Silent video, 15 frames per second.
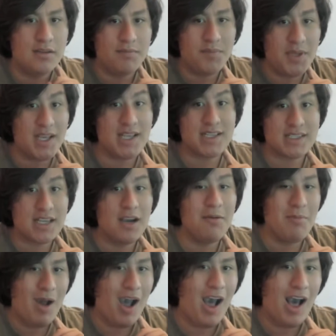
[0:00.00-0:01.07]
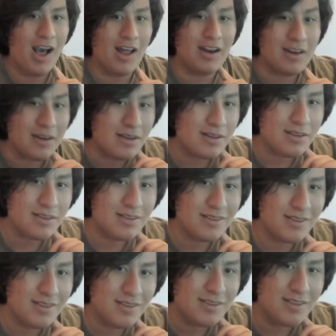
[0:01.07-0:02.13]
Because come on.
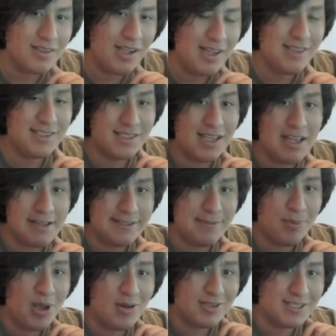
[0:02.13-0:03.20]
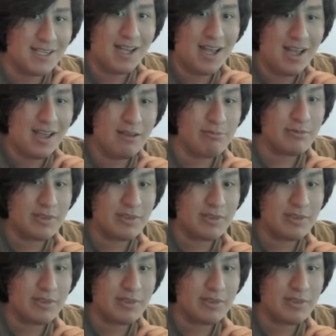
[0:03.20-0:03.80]
It's it's about time.